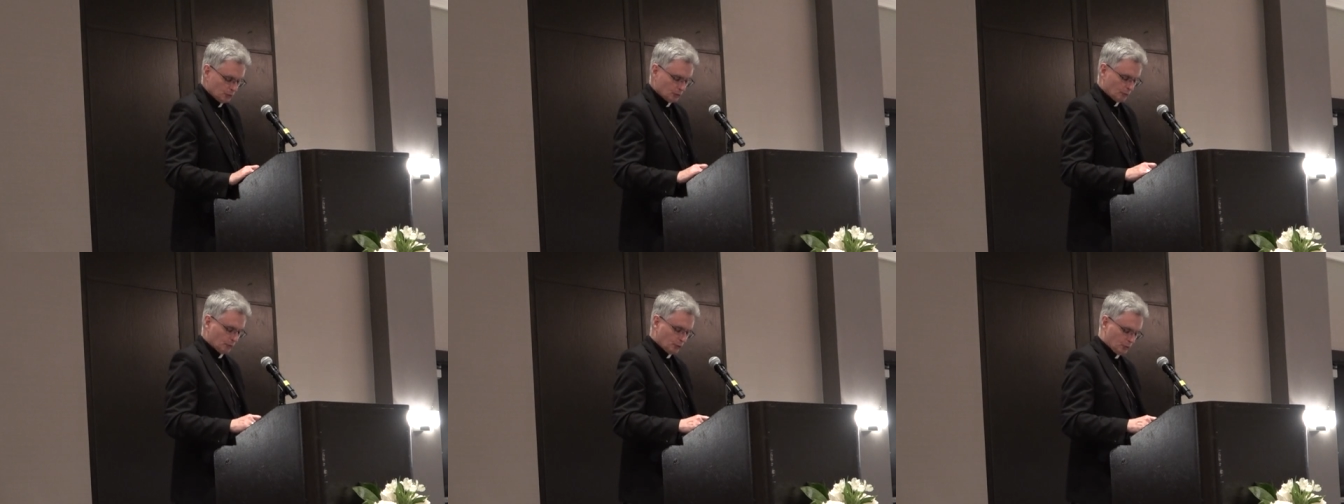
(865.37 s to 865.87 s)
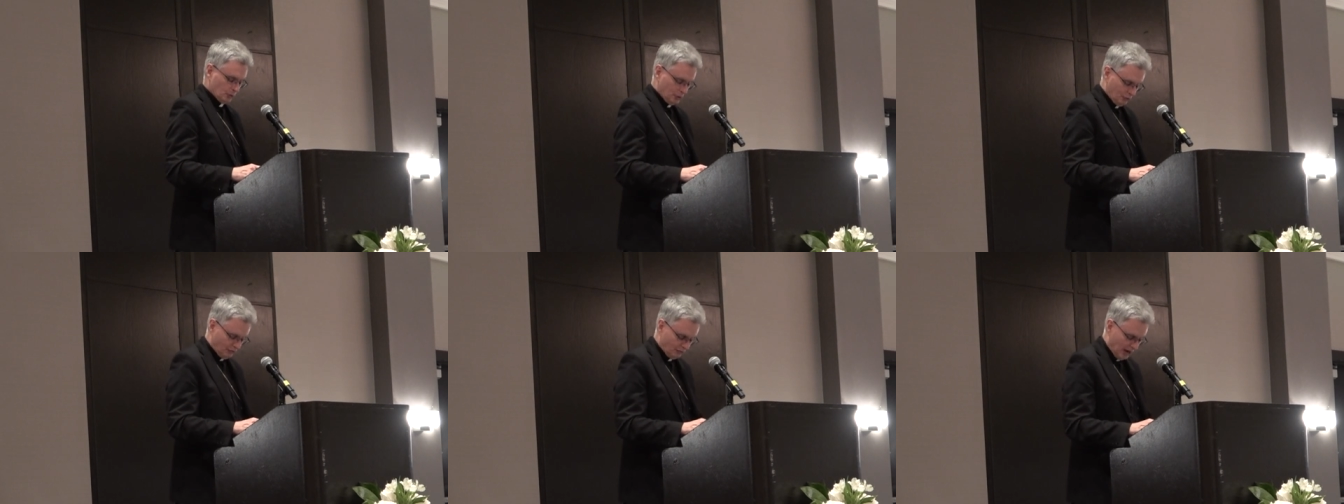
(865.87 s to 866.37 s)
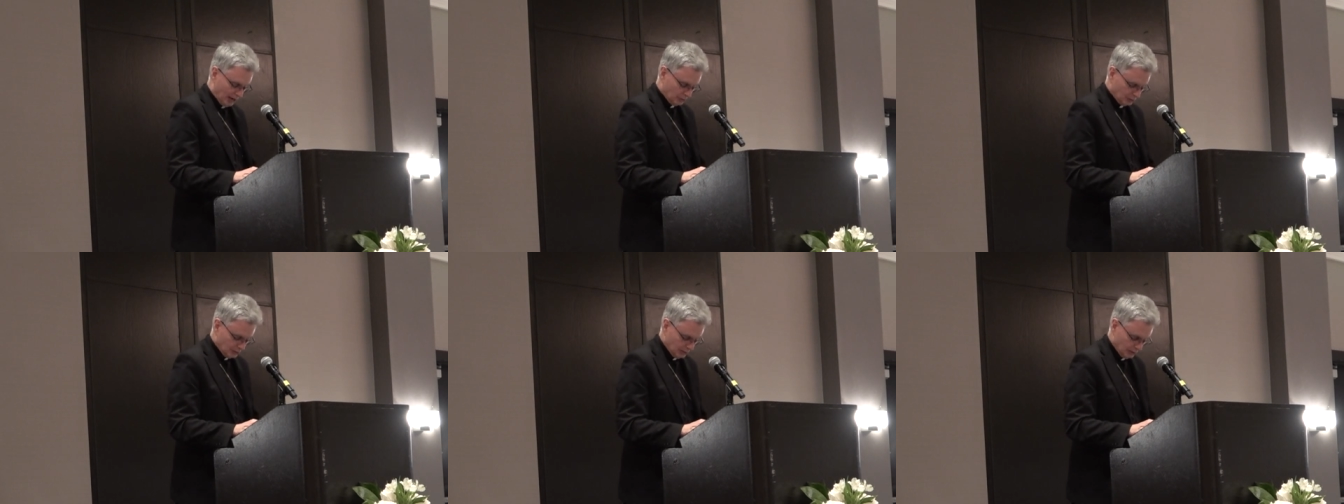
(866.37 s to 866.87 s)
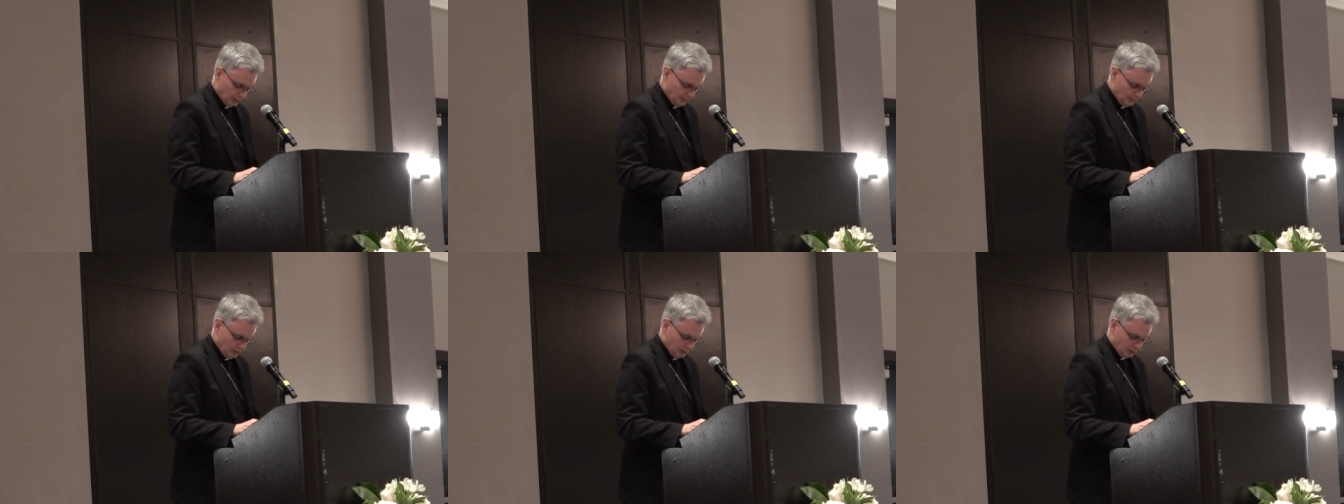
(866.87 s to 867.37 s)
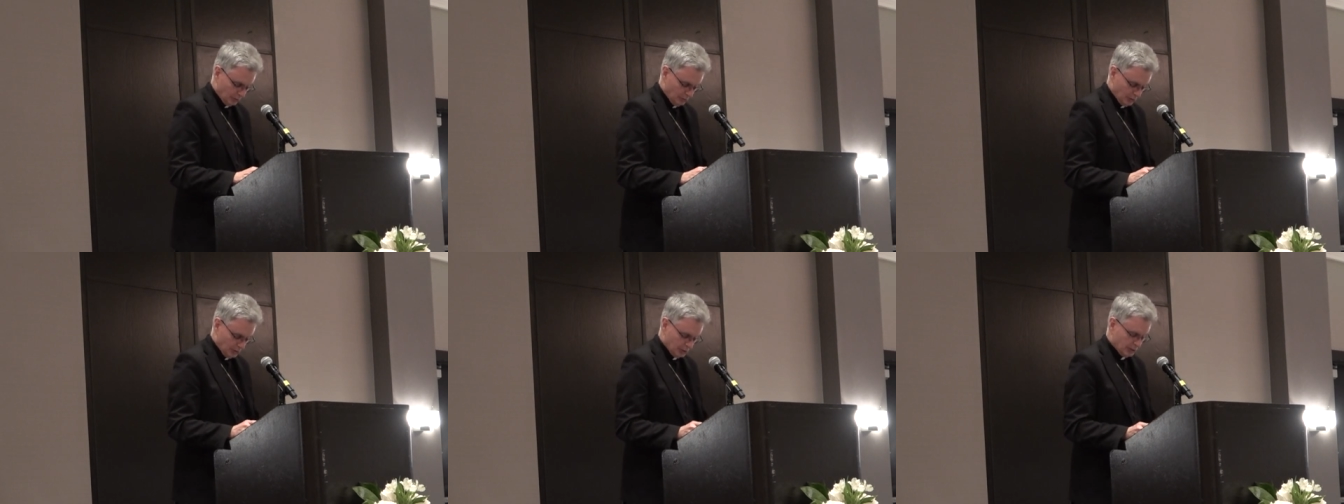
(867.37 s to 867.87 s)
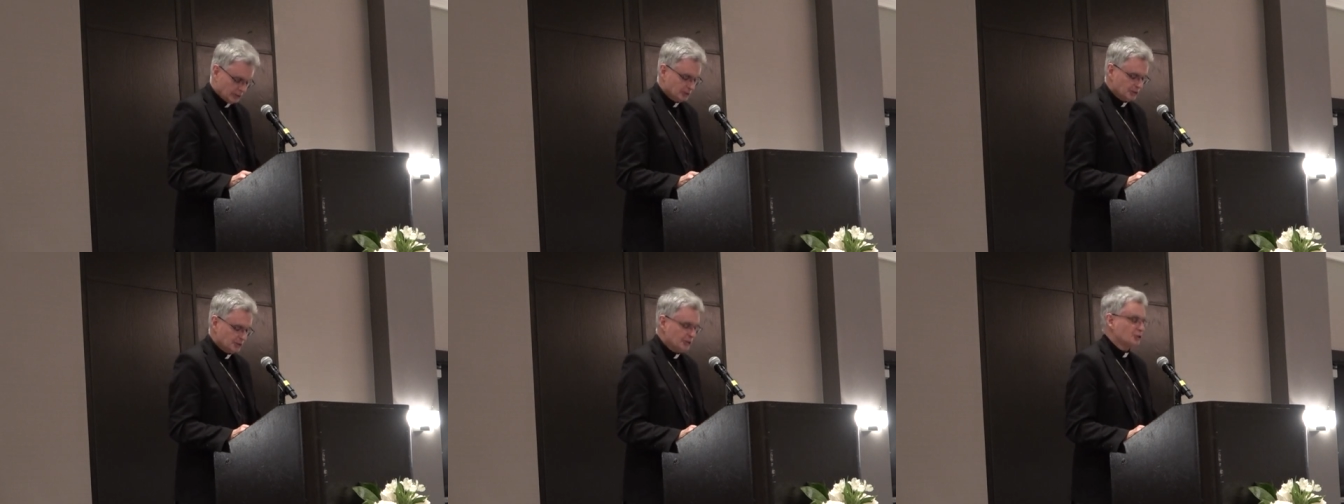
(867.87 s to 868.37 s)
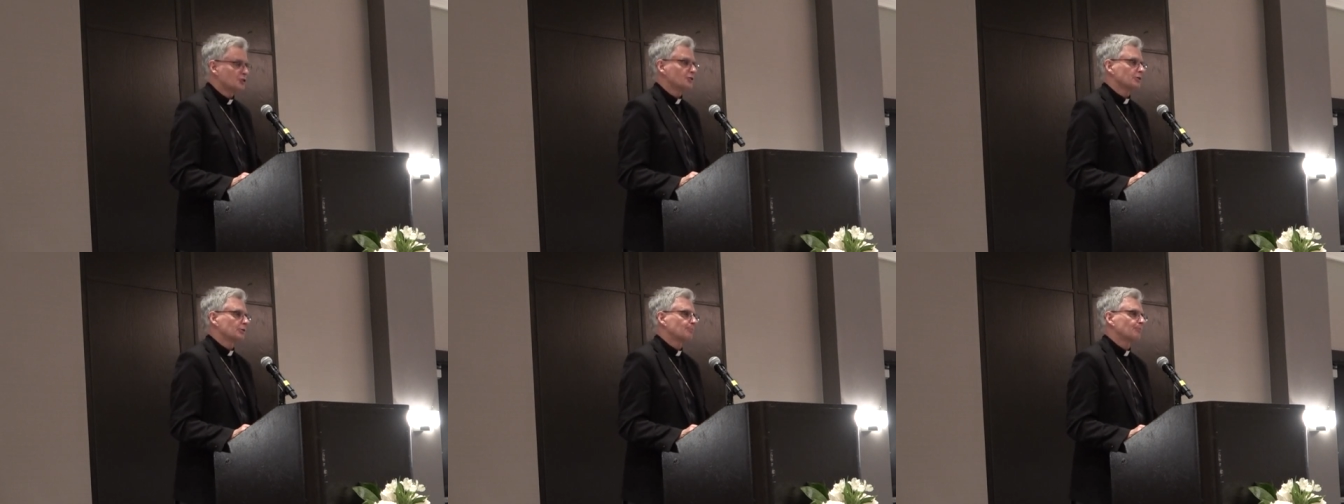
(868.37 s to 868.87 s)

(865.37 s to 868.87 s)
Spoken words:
nor recruiting faculty committed to teaching.